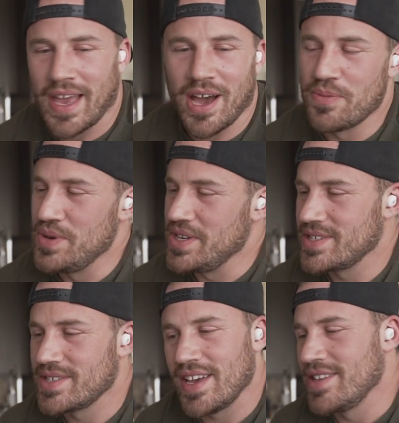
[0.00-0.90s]
How to
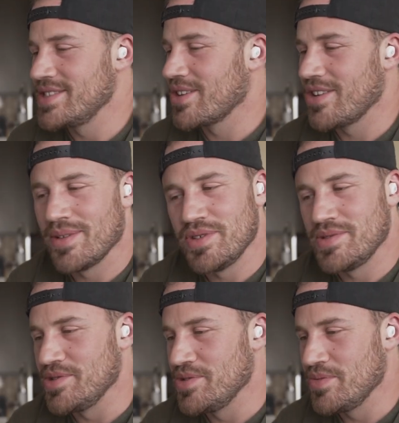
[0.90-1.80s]
Beast, Instagram,
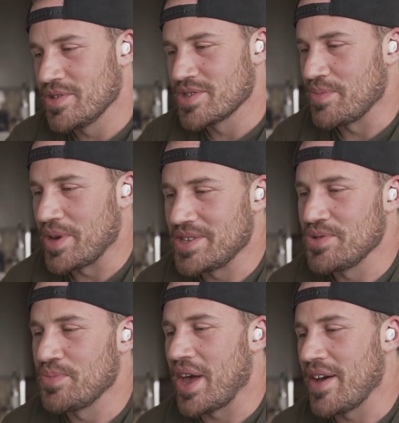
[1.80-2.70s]
YouTube, those are the main
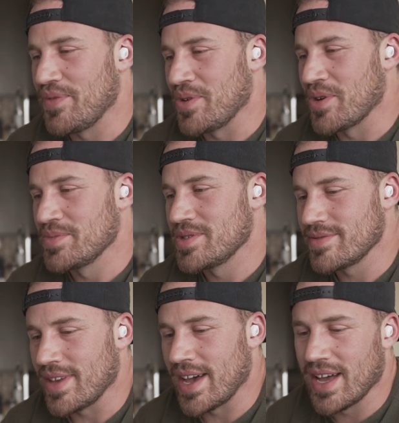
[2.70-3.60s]
2
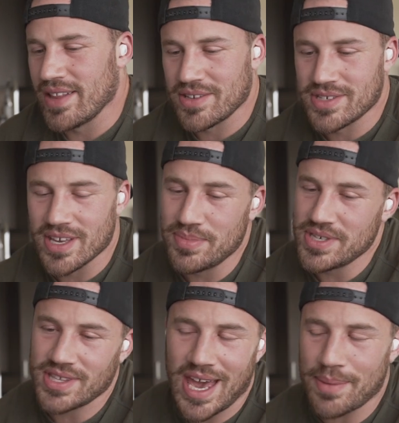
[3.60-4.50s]
platforms. Like you said,
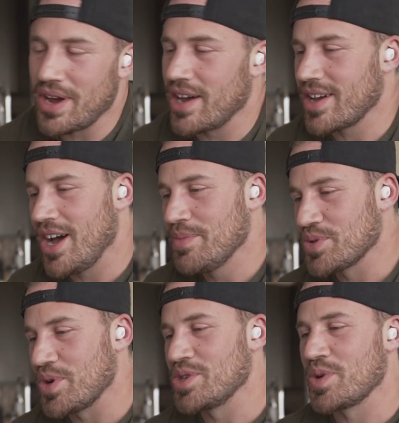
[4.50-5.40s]
beastlyapp.com
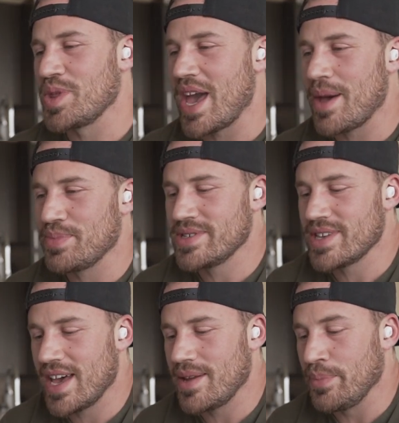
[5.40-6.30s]
is where the app is
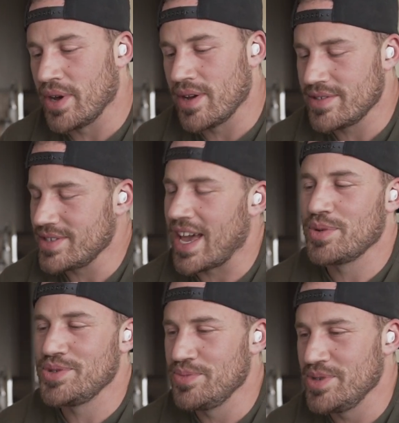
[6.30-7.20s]
at, but How
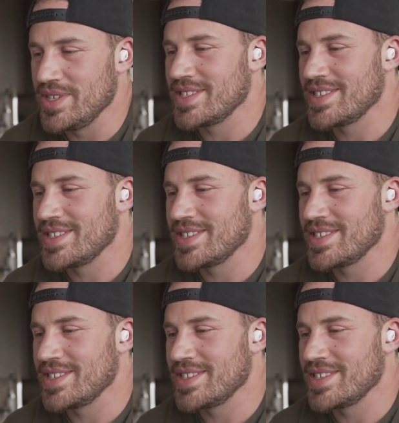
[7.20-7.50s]
to Beast.